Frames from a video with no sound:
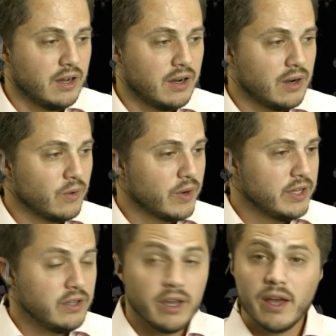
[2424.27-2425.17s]
All
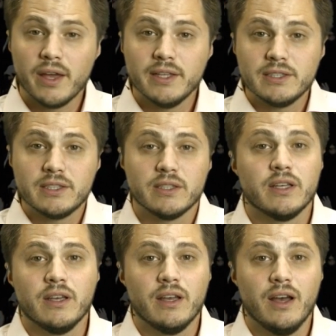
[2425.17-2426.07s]
right, you guys.
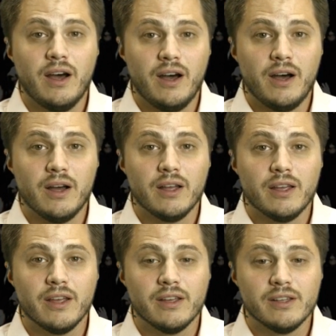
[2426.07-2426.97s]

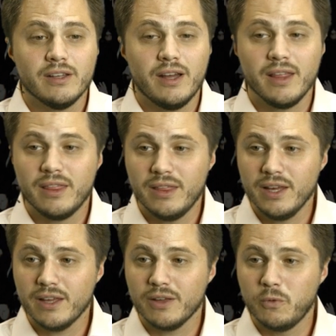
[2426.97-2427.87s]
I
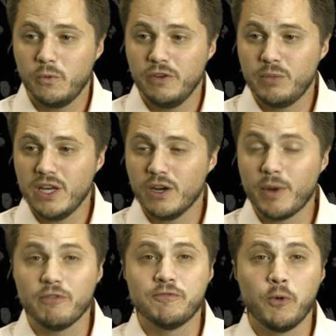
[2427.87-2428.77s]
think we've been here
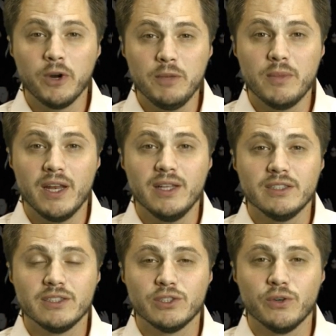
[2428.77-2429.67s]
about 40
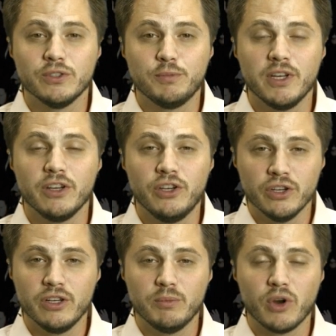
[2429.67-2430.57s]
minutes, so it's been a
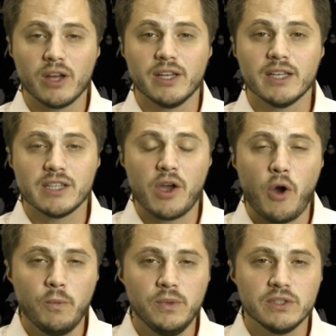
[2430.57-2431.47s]
good broadcast. I
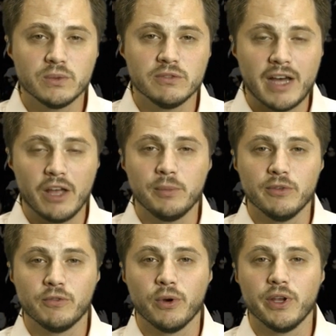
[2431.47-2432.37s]
hope this was
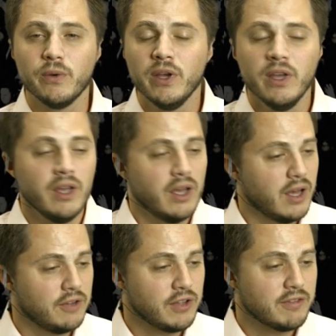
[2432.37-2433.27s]
valuable for you.
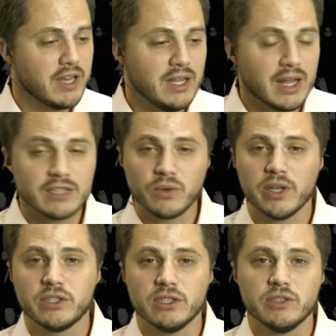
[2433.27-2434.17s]
If you have any last
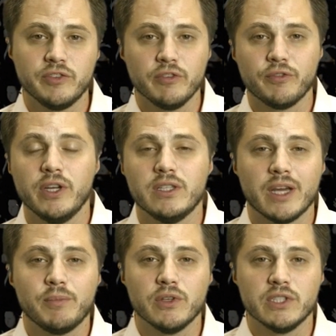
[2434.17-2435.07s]
questions, feel free to
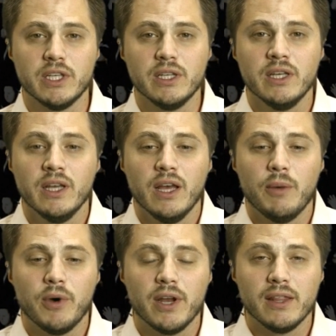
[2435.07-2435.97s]
type those in.
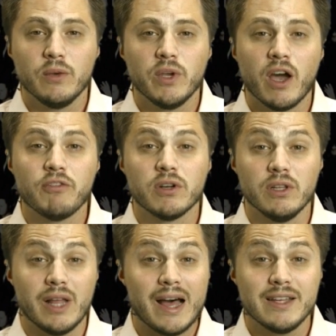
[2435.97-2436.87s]
But I think we covered a
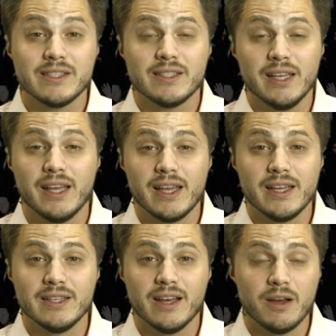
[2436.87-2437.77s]
lot,
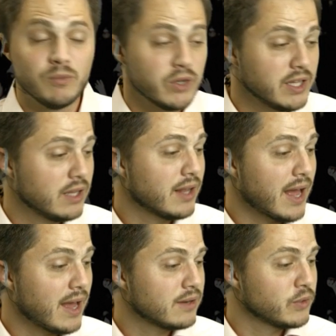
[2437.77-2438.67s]
and I'm really
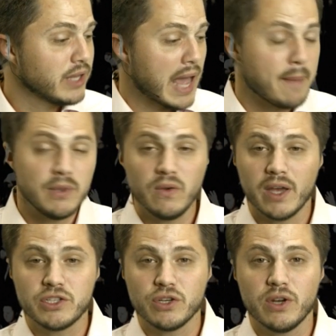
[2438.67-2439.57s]
glad, really happy you
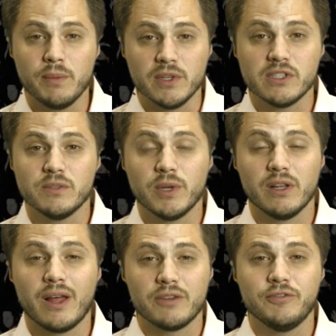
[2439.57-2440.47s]
guys showed up. This has been
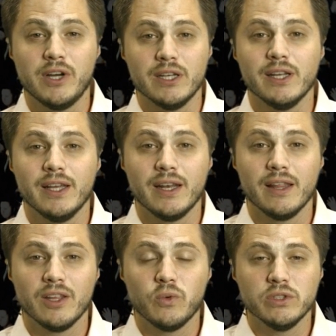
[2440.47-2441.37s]
a lot of fun, and
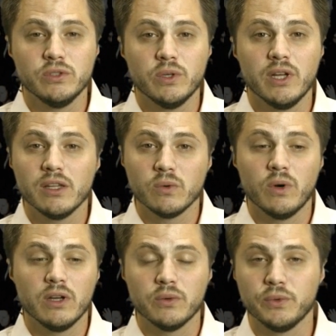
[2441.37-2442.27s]
I think we'll do another
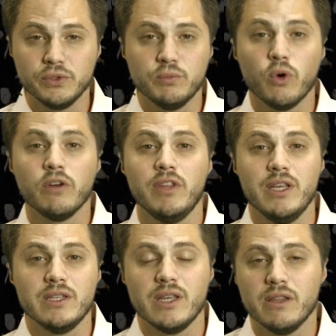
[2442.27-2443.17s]
one, or we'll do more of
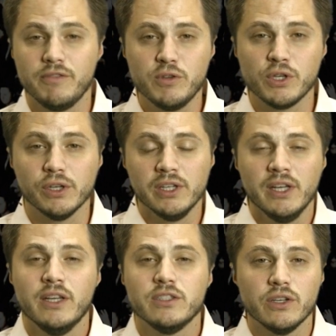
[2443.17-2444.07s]
these in the future.
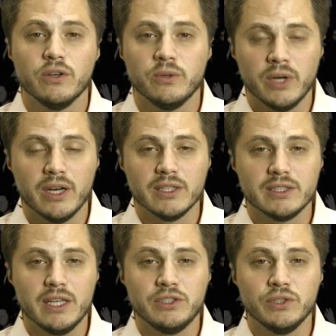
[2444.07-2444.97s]
So
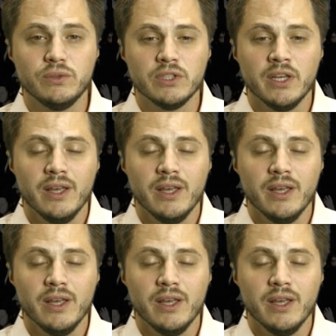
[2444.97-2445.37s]
stay tuned.